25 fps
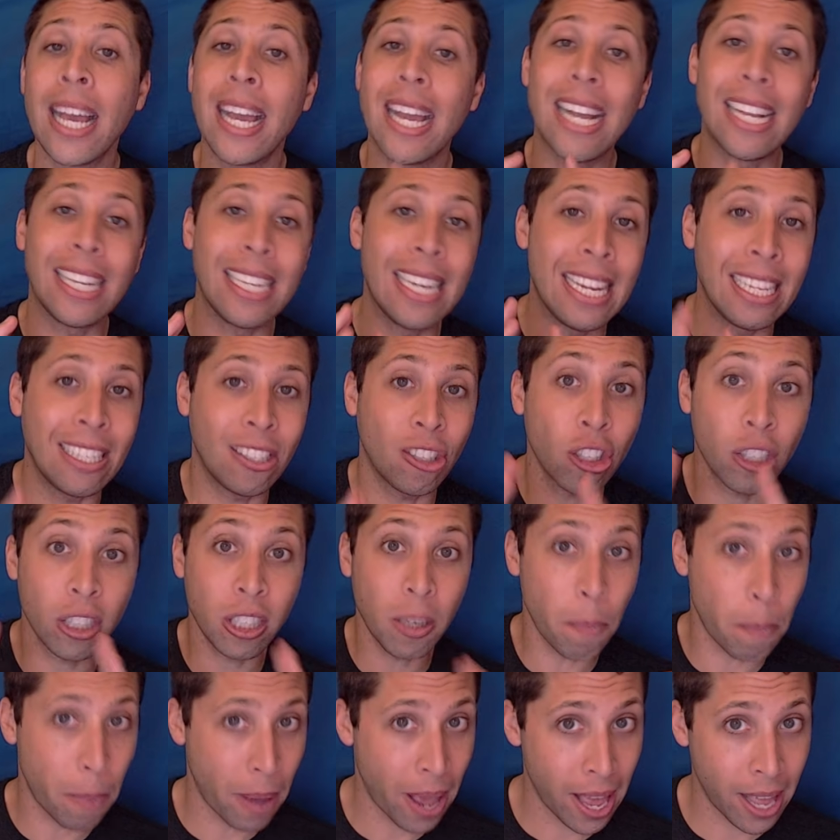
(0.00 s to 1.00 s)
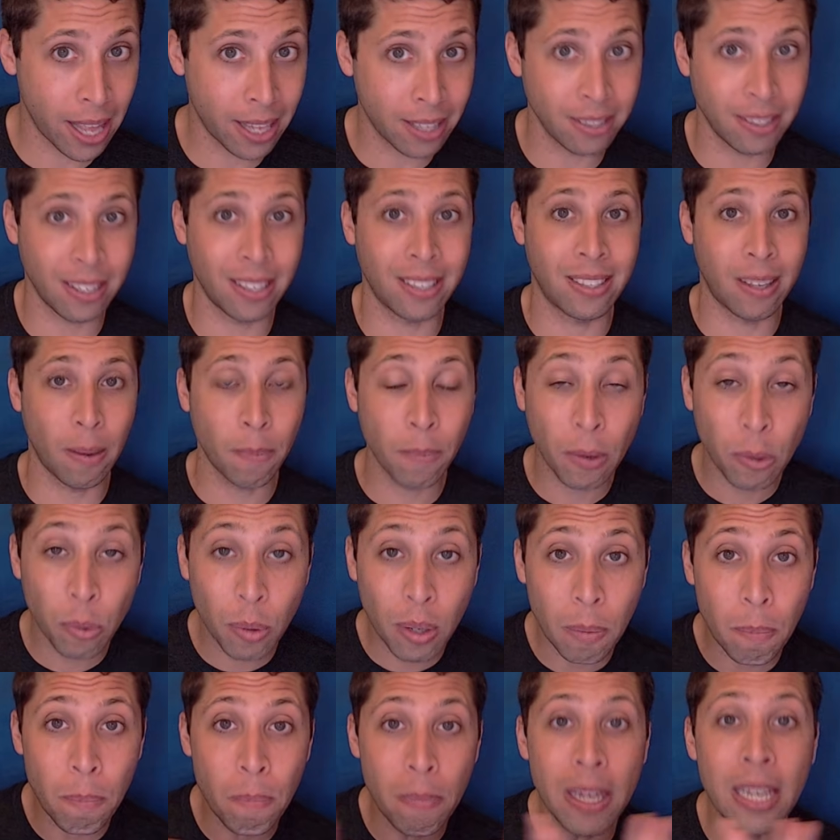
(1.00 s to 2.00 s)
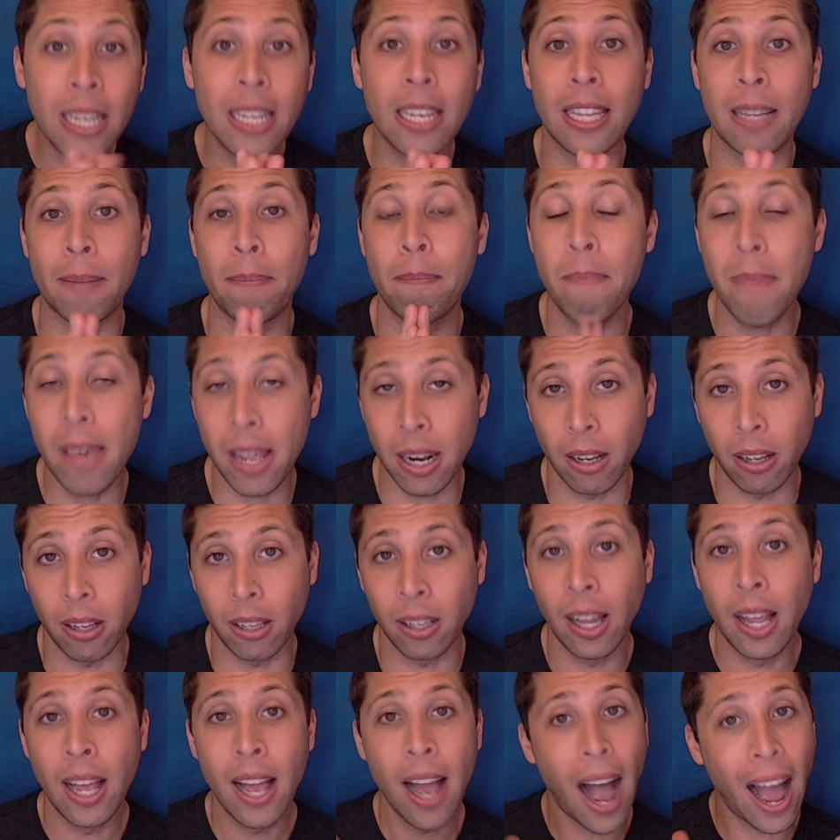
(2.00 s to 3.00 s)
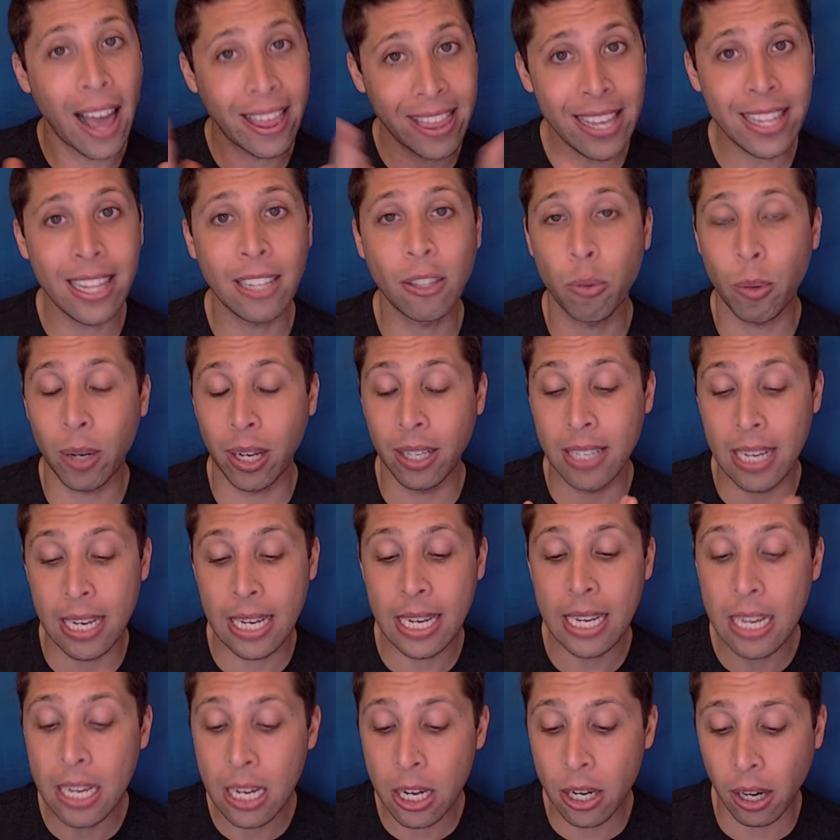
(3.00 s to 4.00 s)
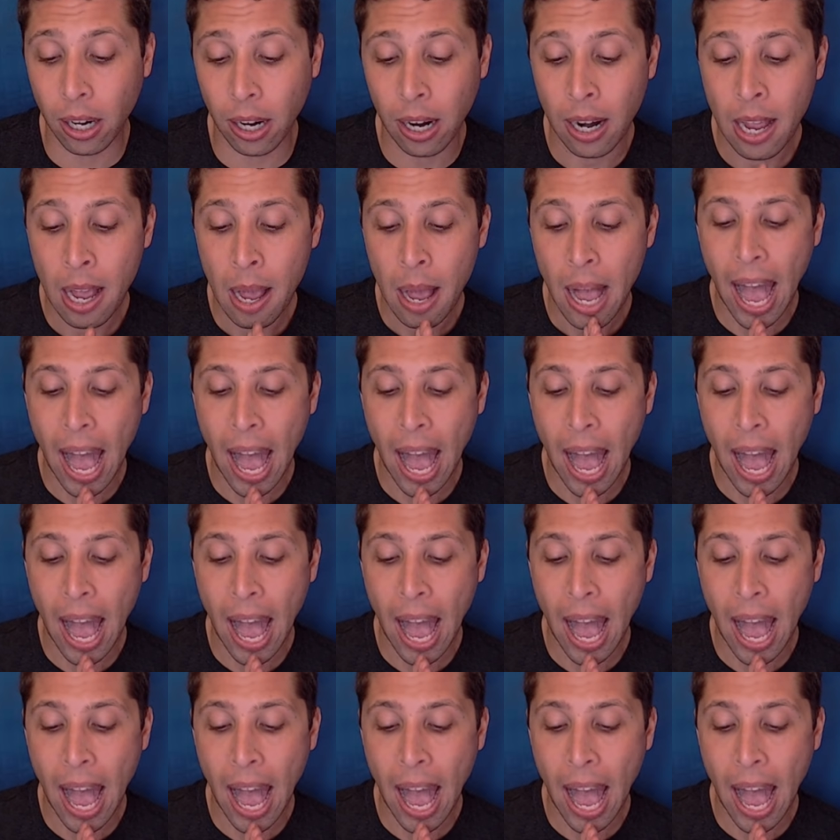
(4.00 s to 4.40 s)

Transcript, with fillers: It, it just depends. And sometimes we can meet in the middle. I think that's what I did here.